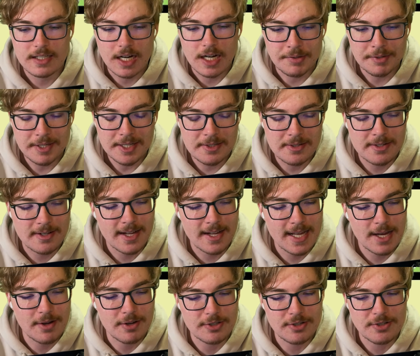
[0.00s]
I really don't like
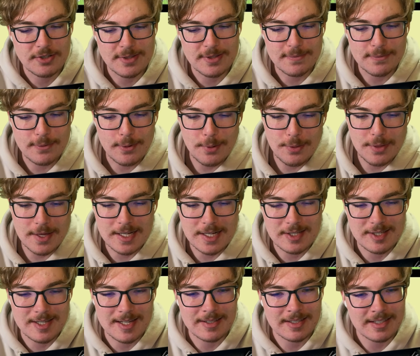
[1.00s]
how it shows the 4 things
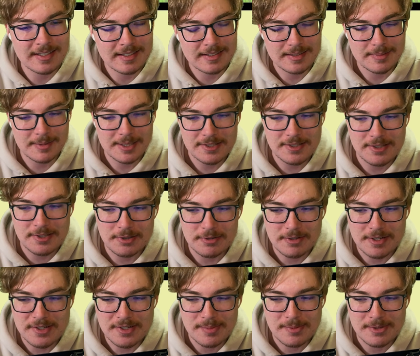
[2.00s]
down there. It makes the
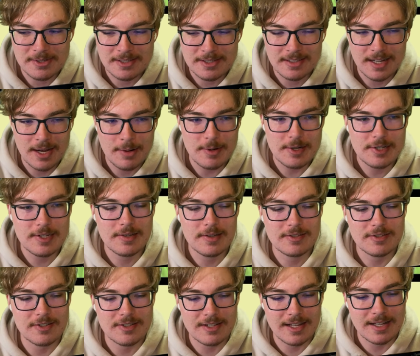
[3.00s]
screen smaller. I wish there was
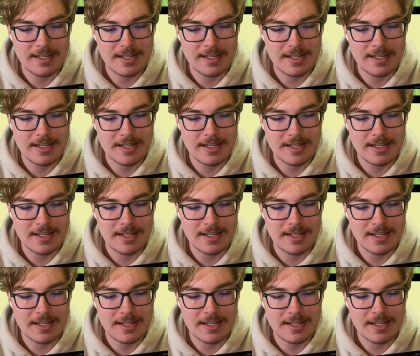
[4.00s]
just like